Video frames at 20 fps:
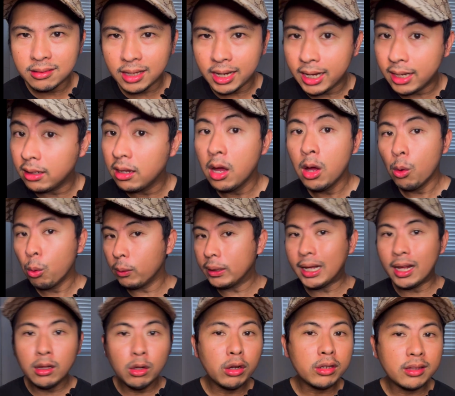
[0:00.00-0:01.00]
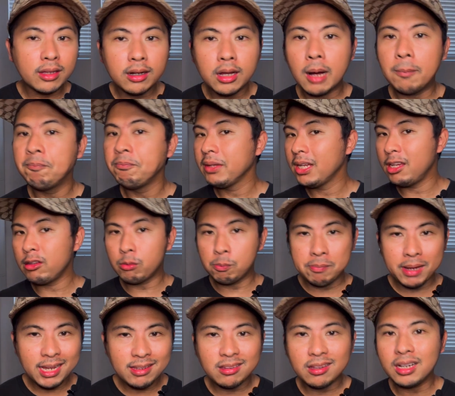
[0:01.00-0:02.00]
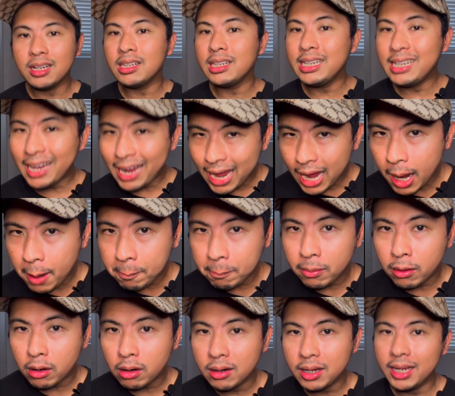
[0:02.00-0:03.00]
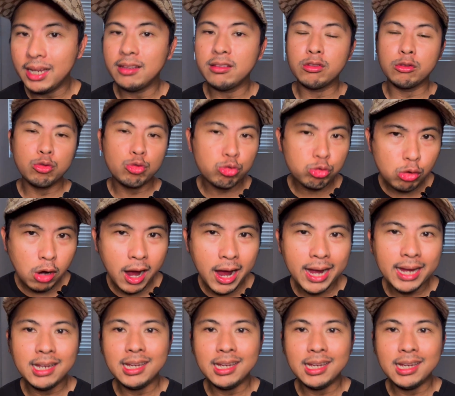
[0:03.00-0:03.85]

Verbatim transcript: And when I looked it up, it's basically amber, it's dry,